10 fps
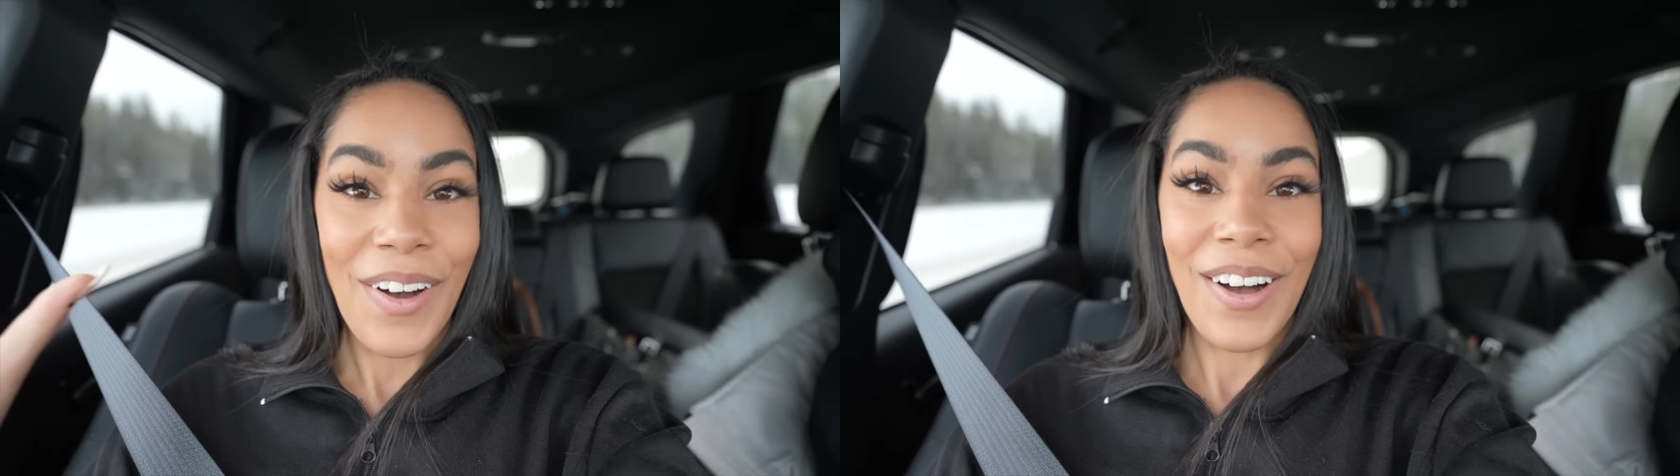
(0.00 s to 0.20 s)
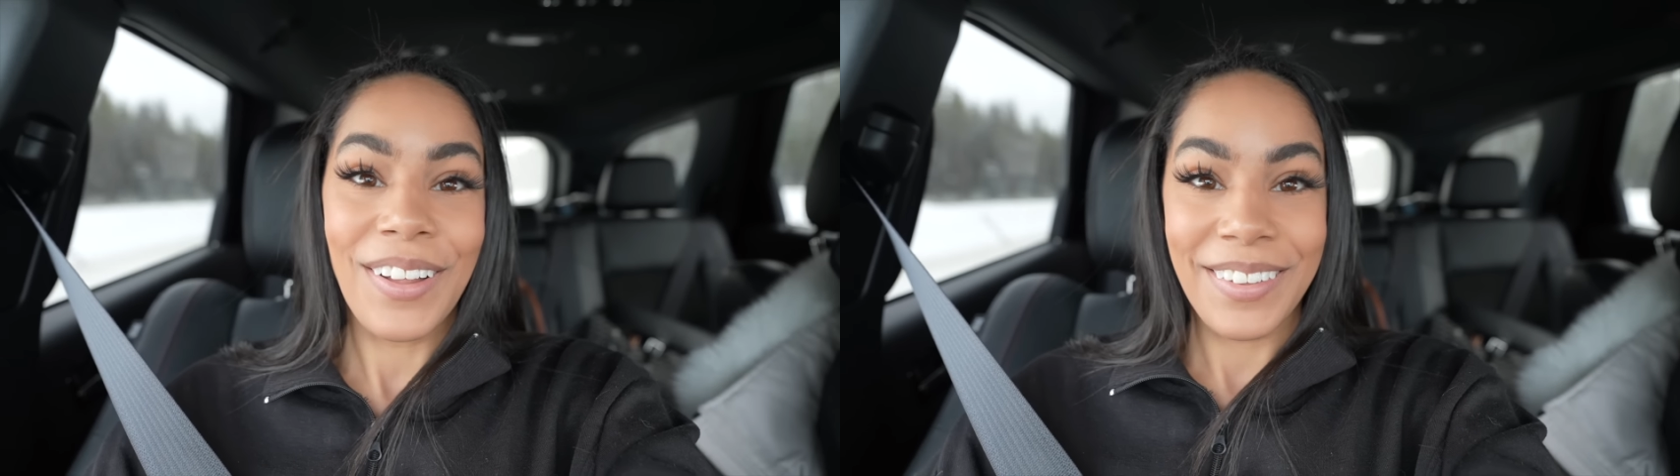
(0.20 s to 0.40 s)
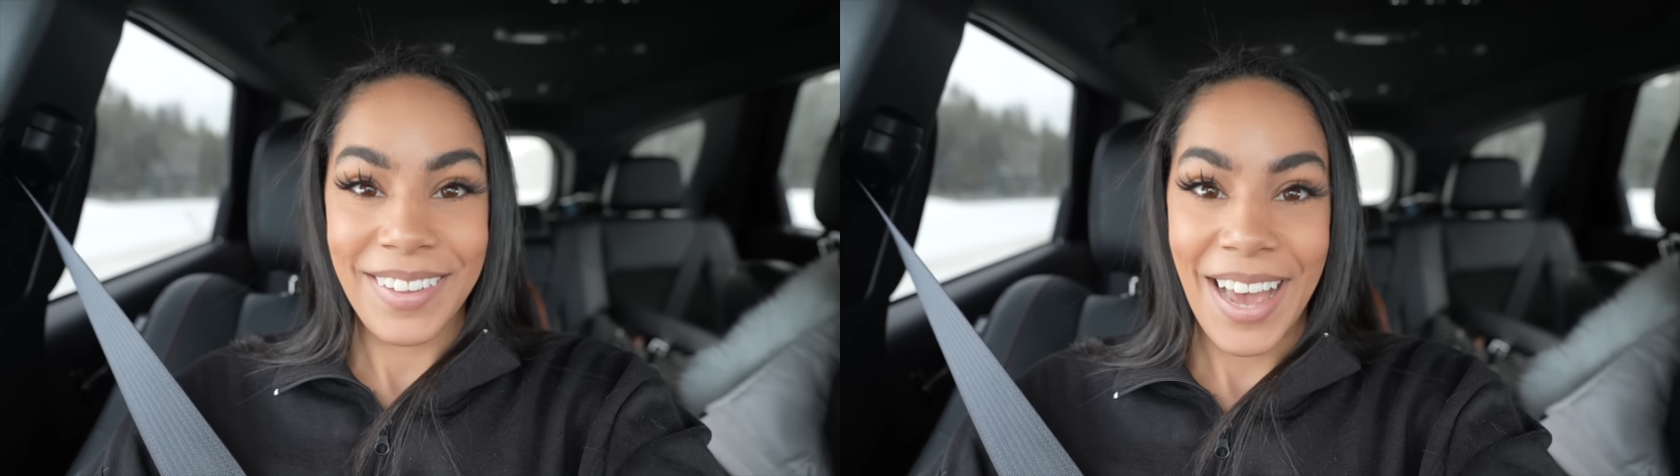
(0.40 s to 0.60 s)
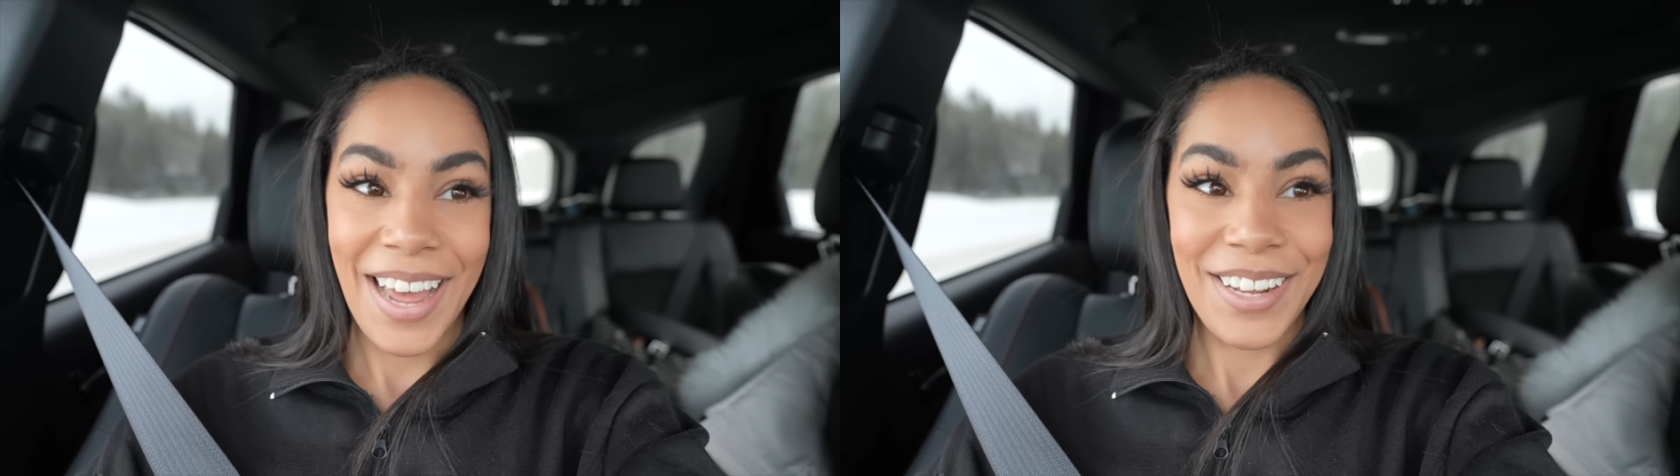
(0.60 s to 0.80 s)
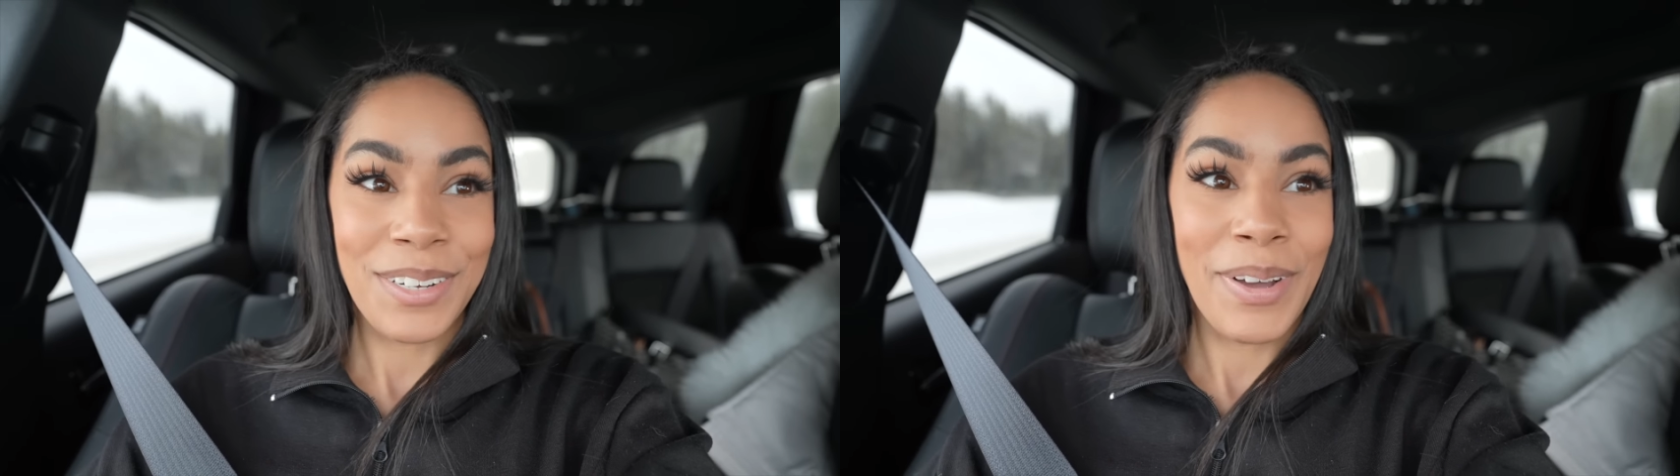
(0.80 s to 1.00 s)
all of
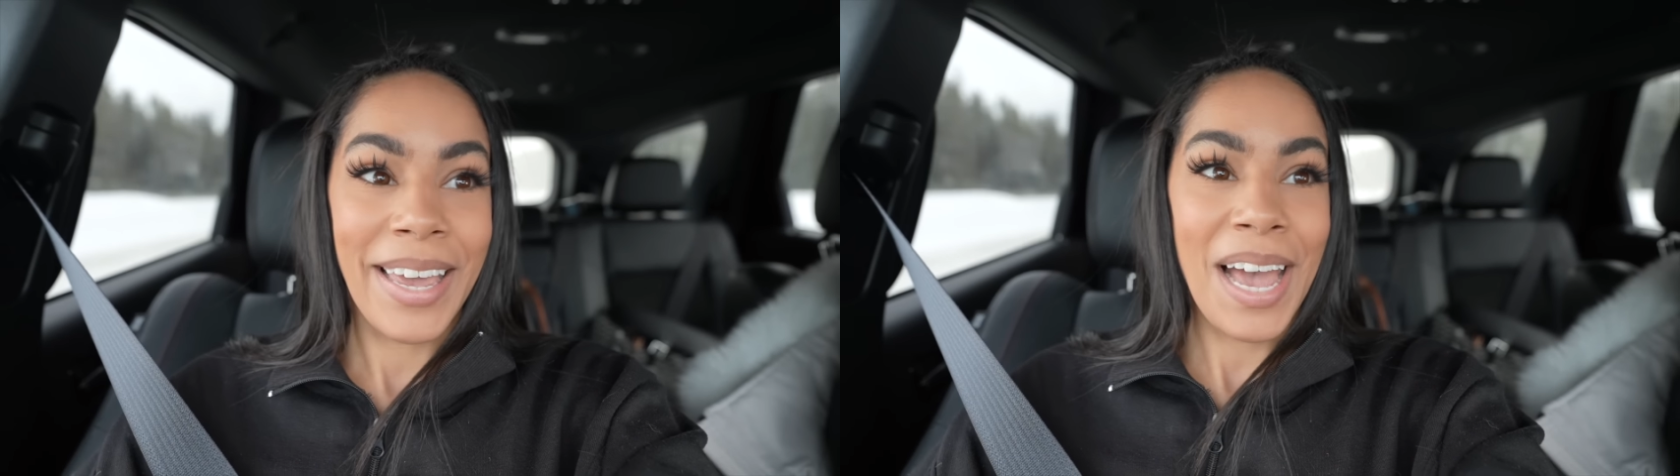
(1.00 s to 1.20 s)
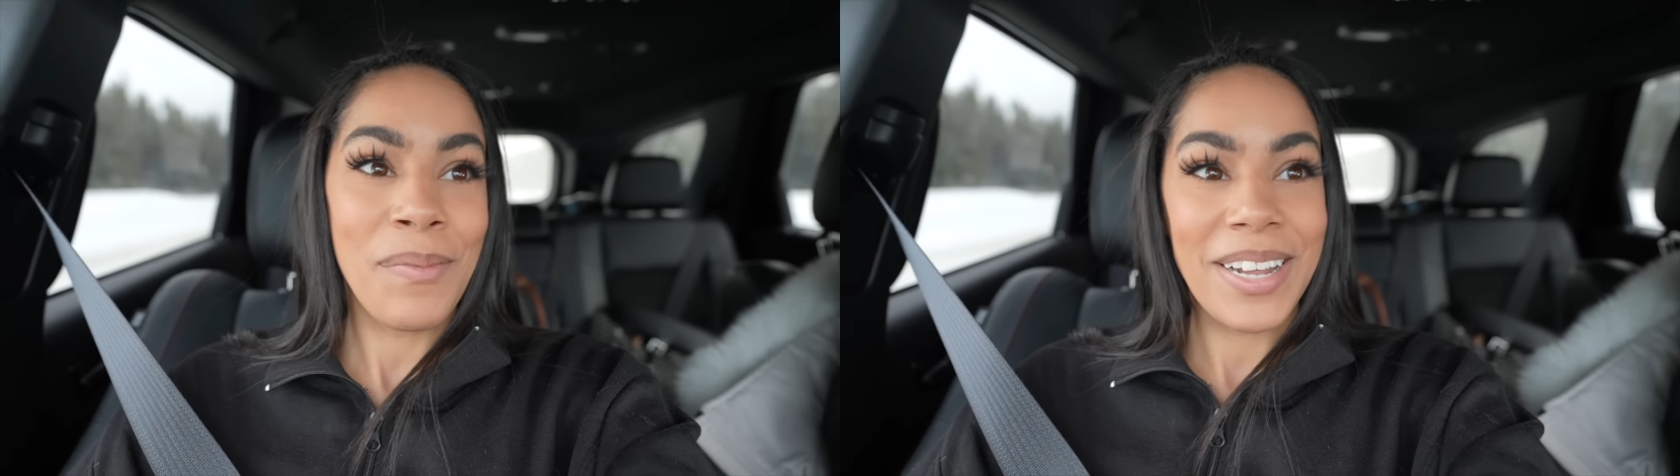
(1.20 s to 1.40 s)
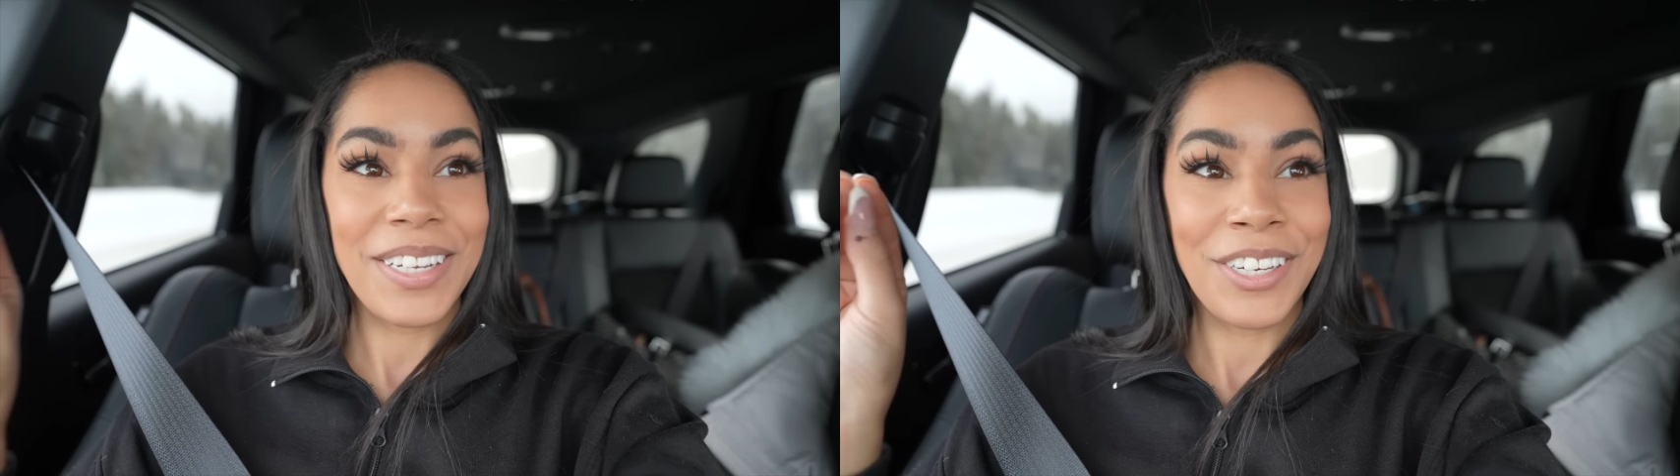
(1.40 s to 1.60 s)
that. So I can't wait to